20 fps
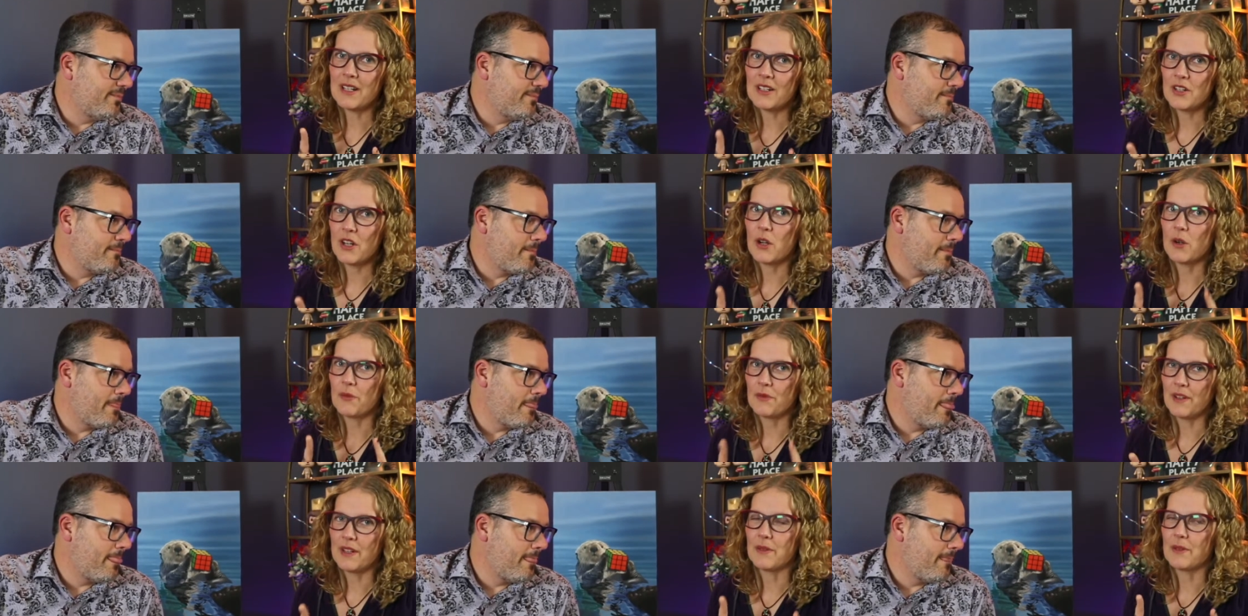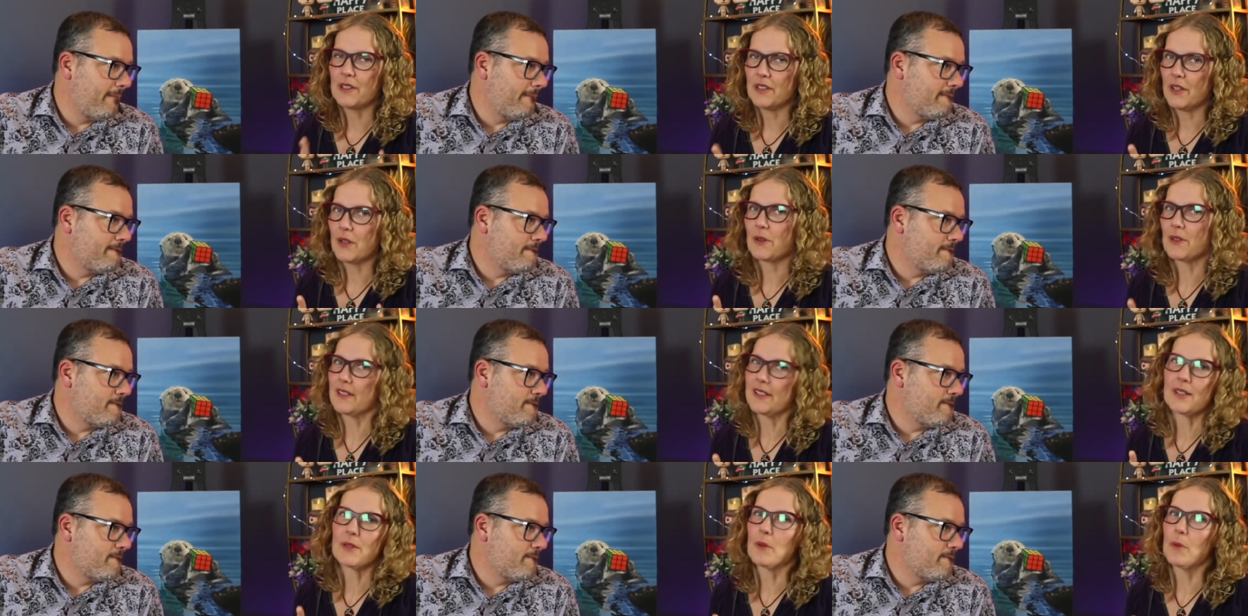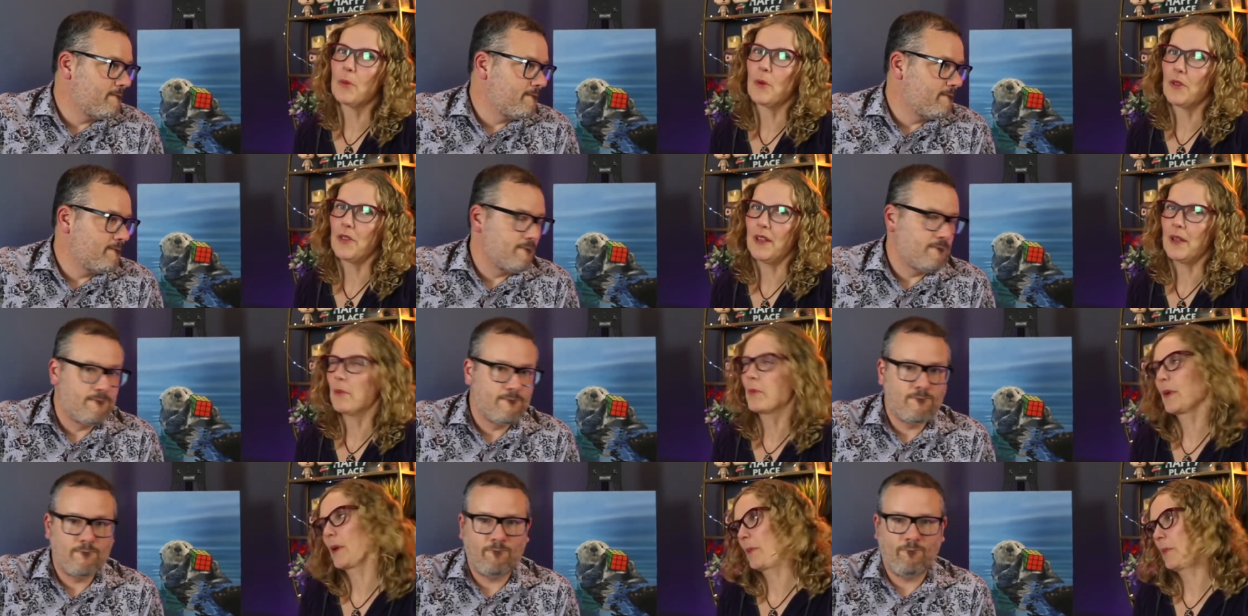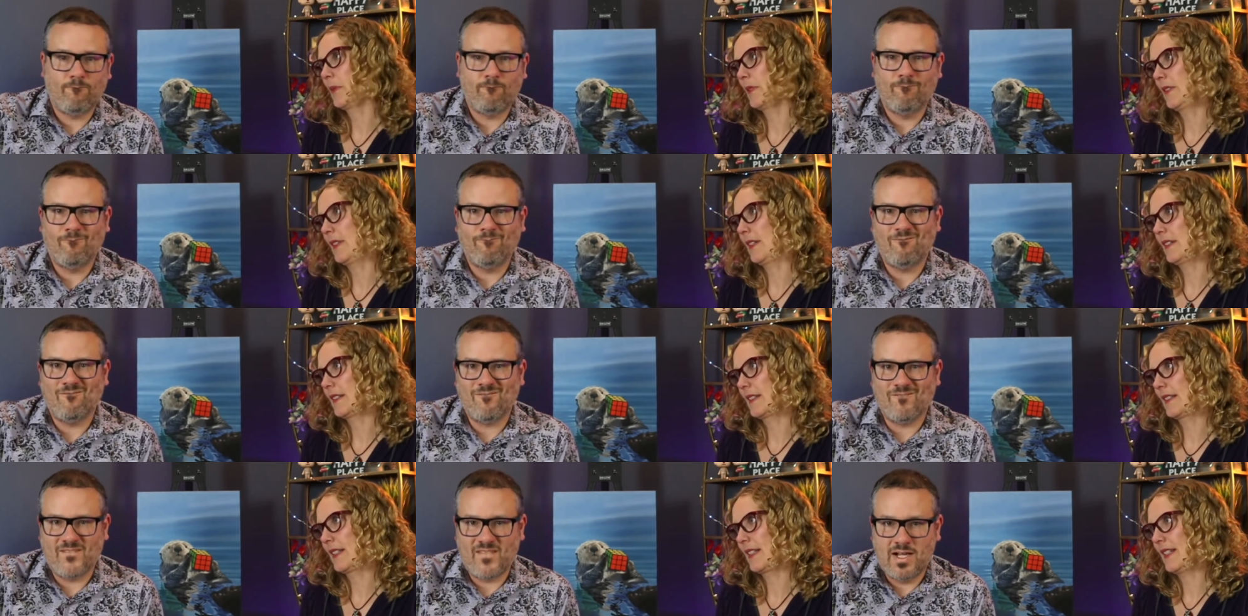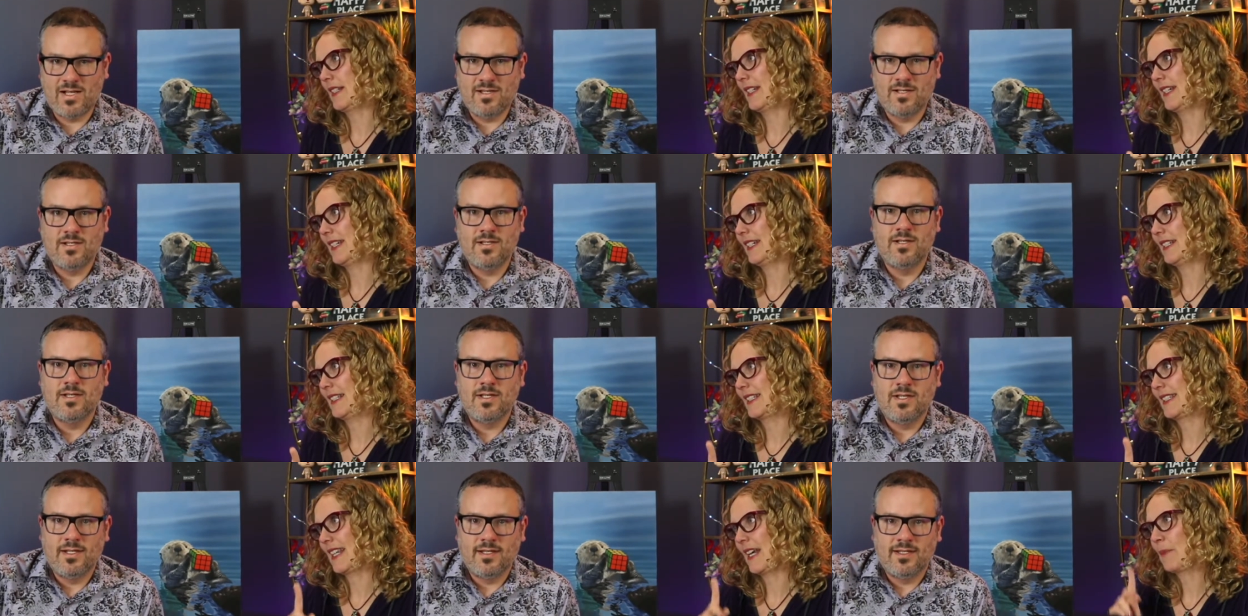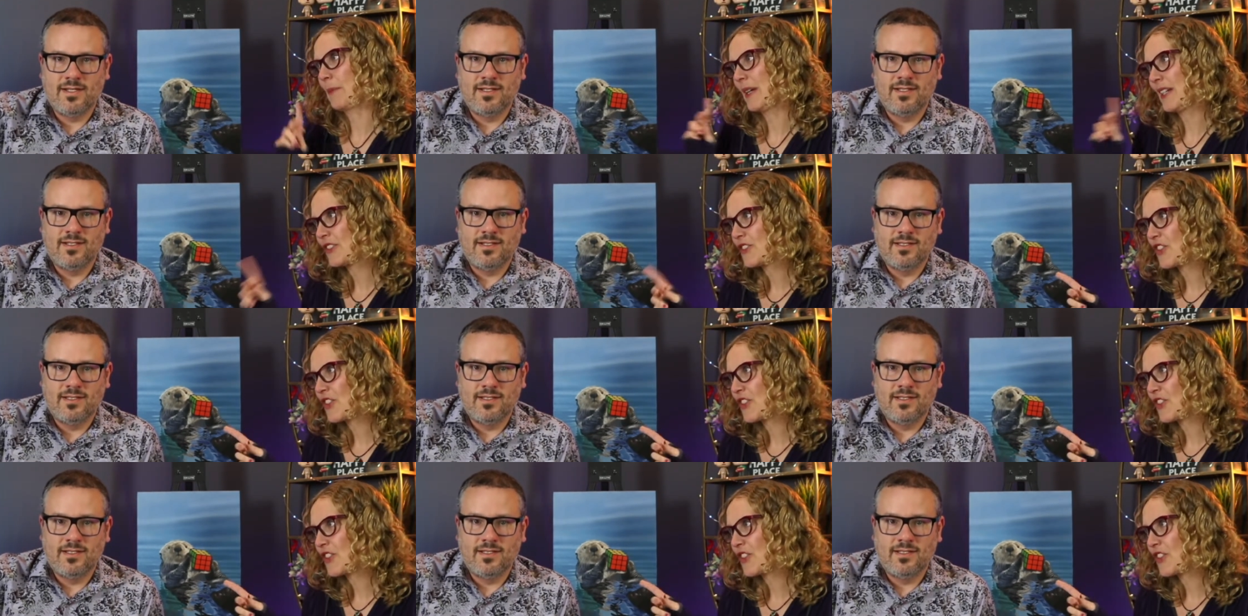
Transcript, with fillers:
Speaker 1: to know if anyone noticed that we both had purple on tonight. I bet